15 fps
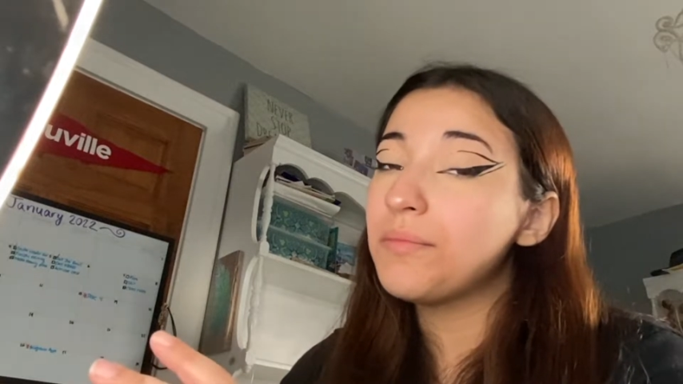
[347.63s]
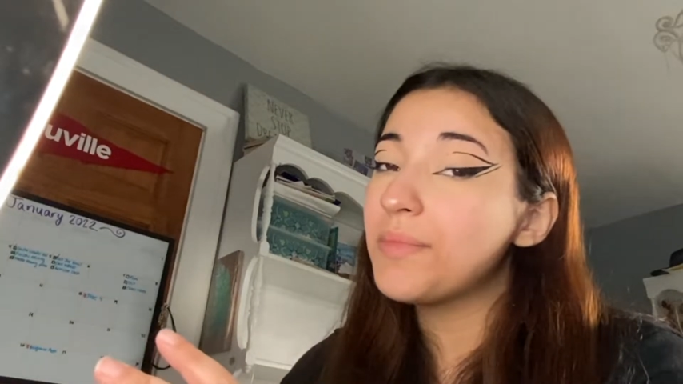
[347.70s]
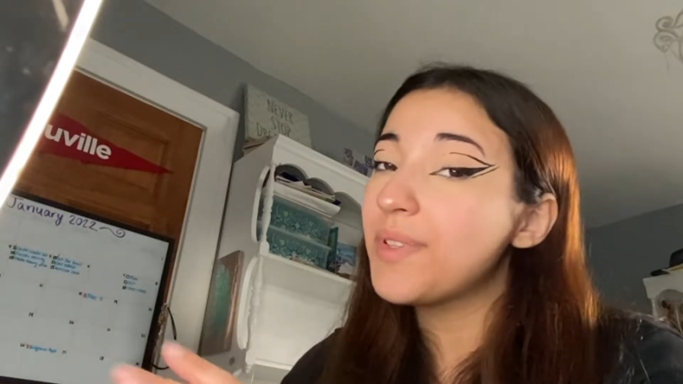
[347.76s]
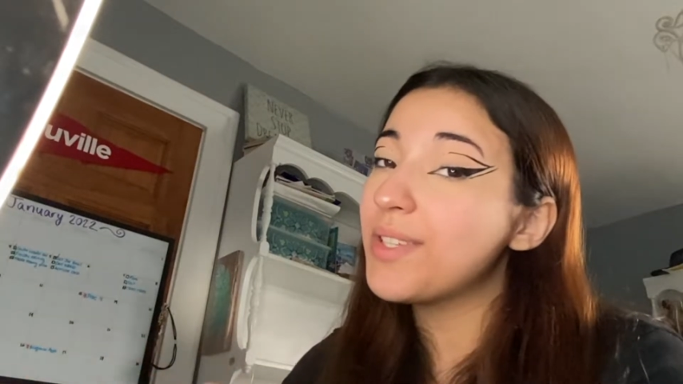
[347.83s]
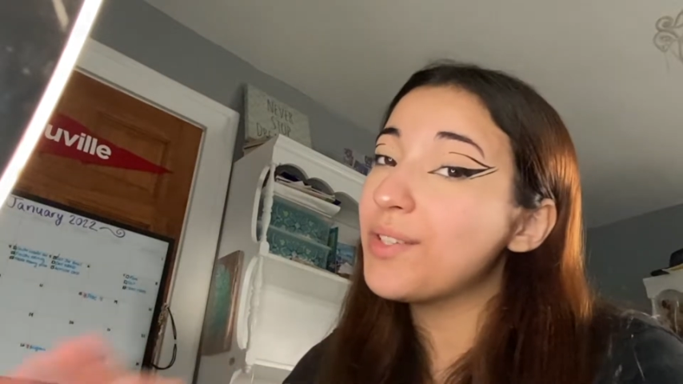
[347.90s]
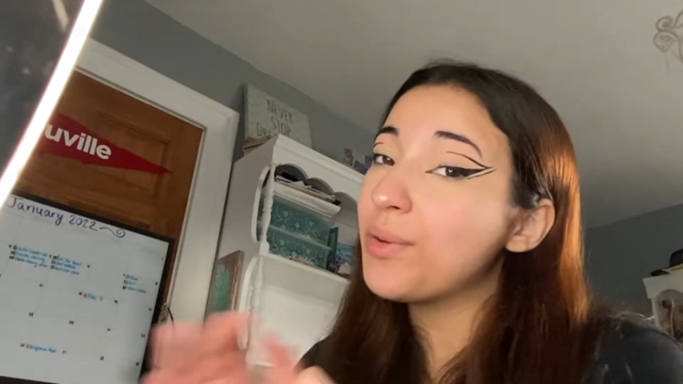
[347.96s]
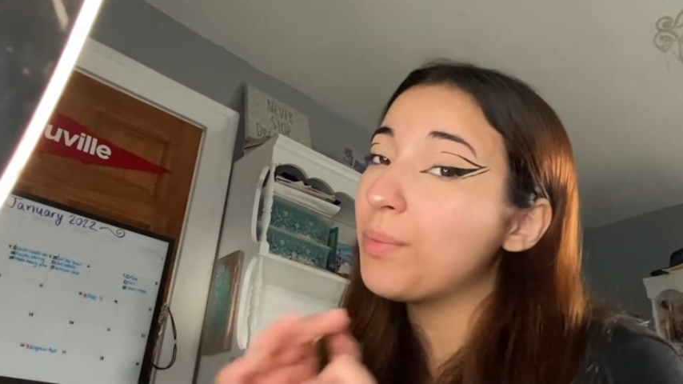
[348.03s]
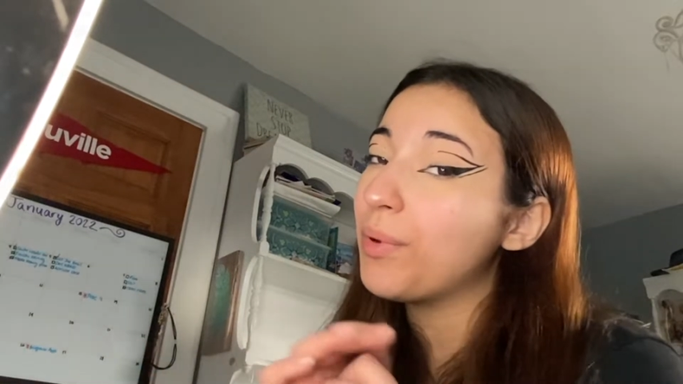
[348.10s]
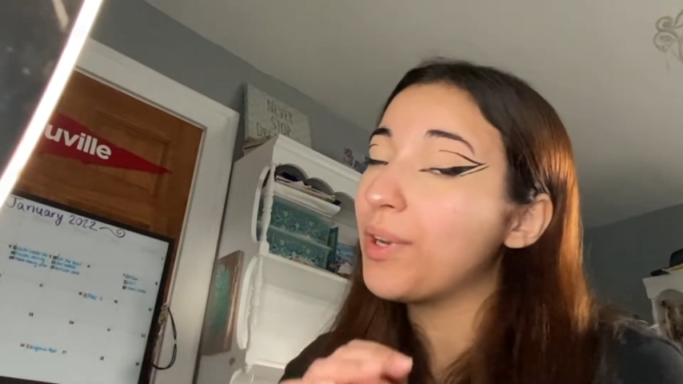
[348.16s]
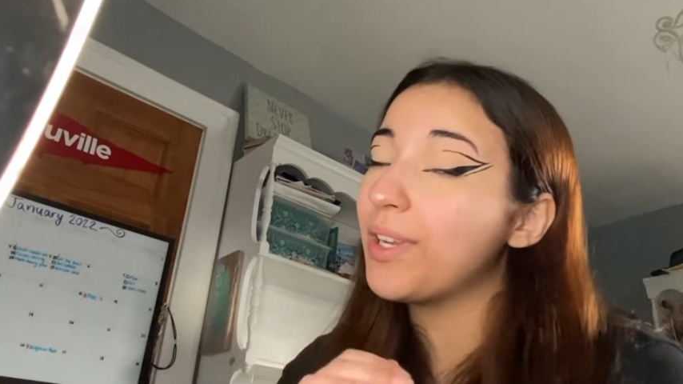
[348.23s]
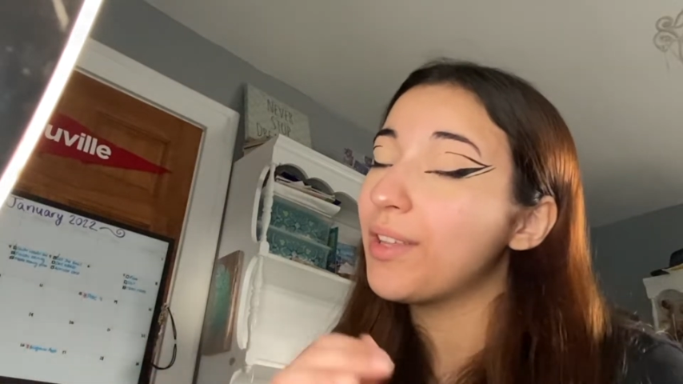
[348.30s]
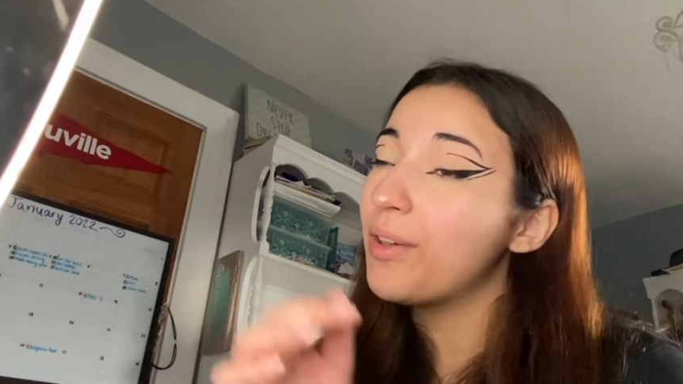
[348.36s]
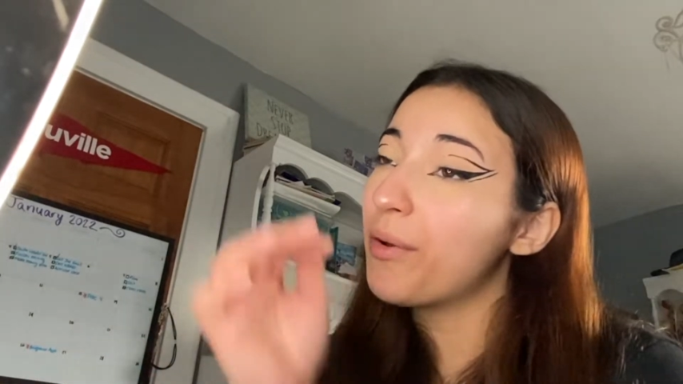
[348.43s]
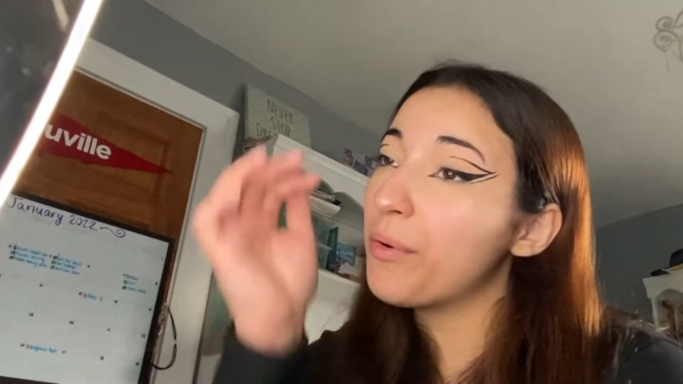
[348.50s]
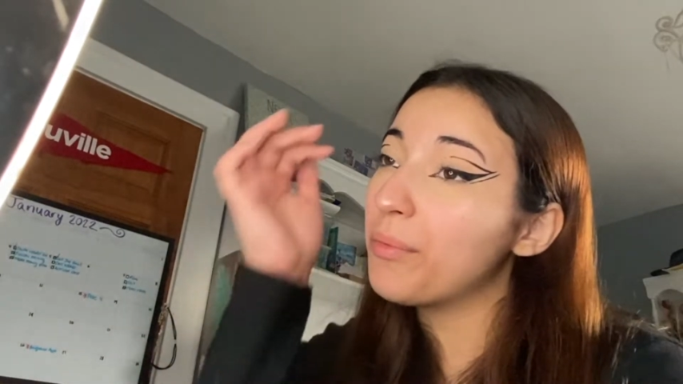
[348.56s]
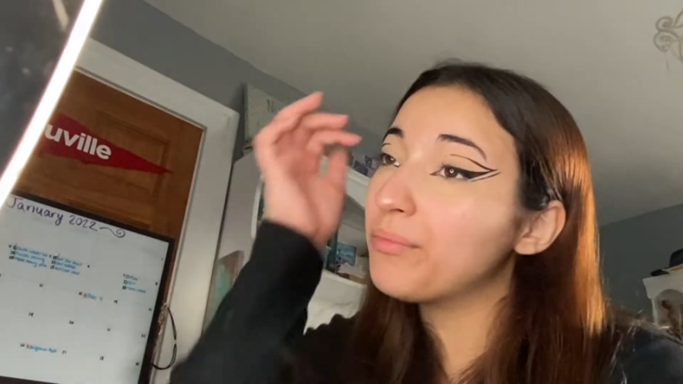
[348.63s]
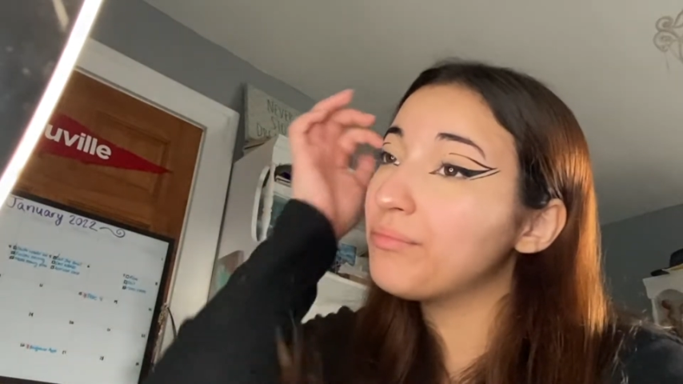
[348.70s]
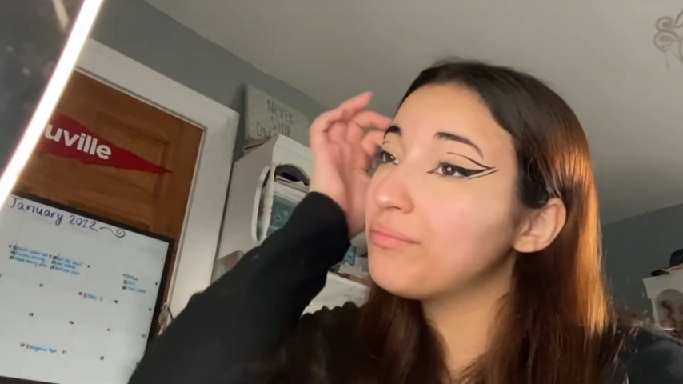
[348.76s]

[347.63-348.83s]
Still pretty though,